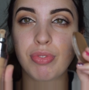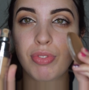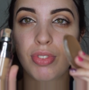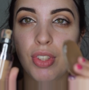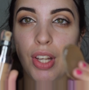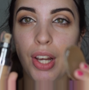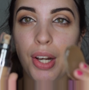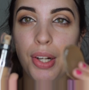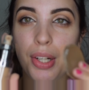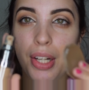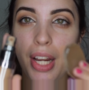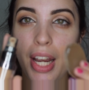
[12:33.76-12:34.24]

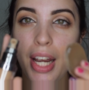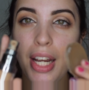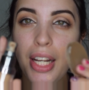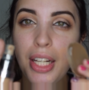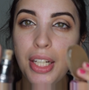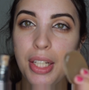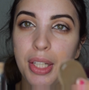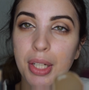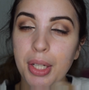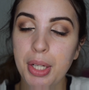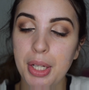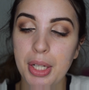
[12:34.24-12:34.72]

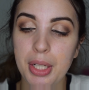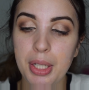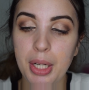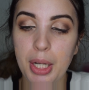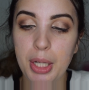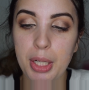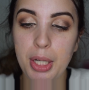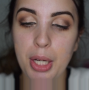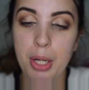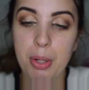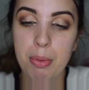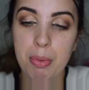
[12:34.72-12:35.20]
Okay, and
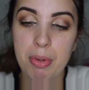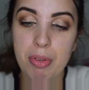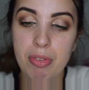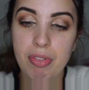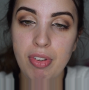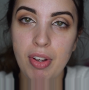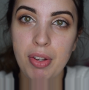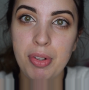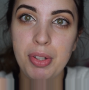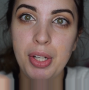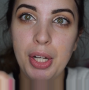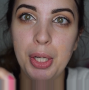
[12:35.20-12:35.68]
I go with
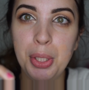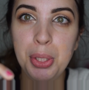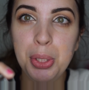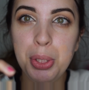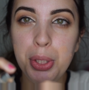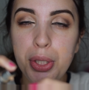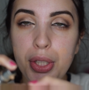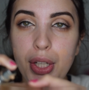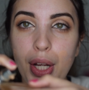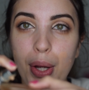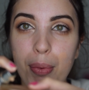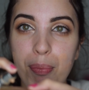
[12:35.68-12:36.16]

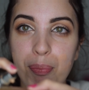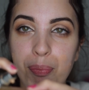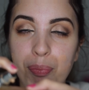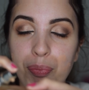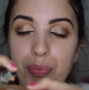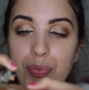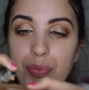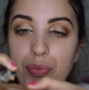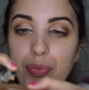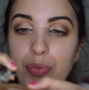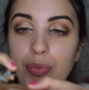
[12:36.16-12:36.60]
foundation then.